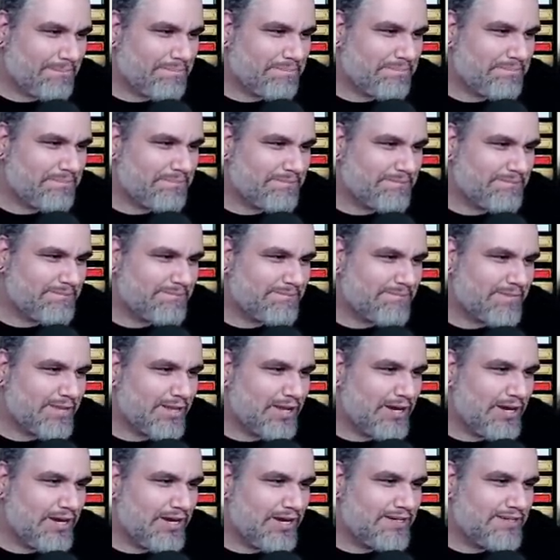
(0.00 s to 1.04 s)
What, man?
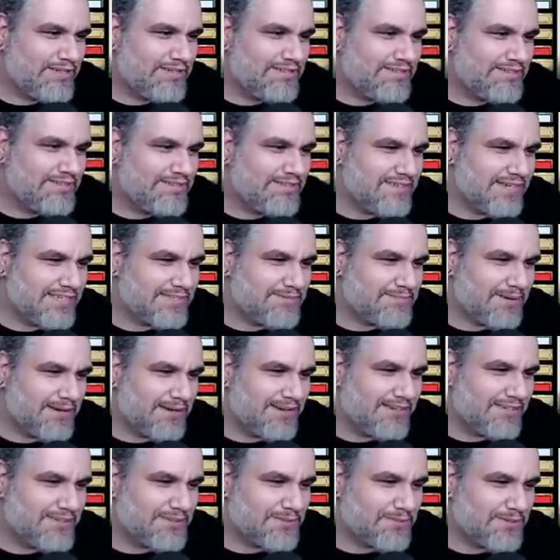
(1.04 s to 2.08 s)
That's
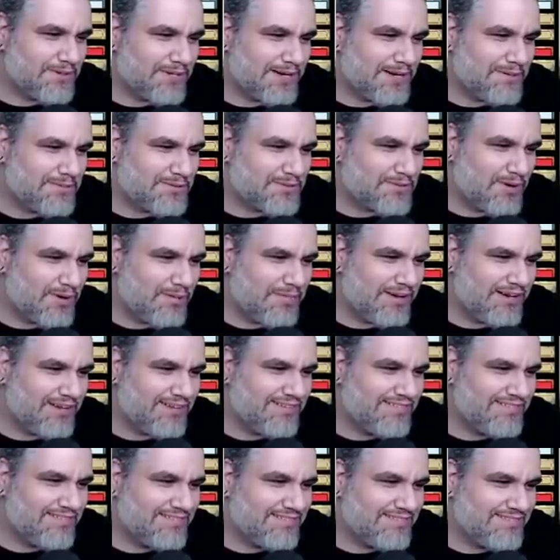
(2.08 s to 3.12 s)
my superhero name is What,
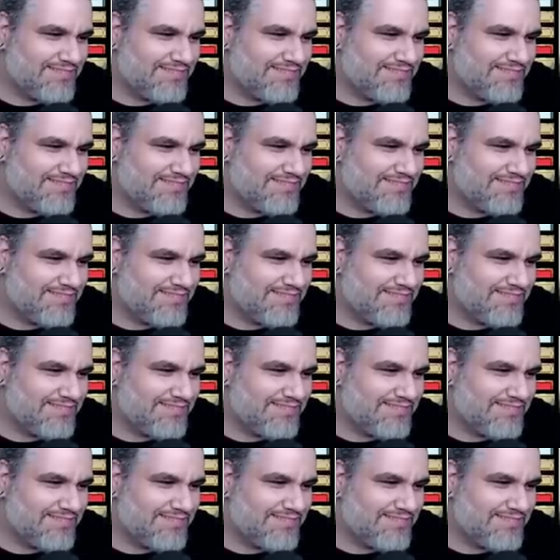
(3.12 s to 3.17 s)
man.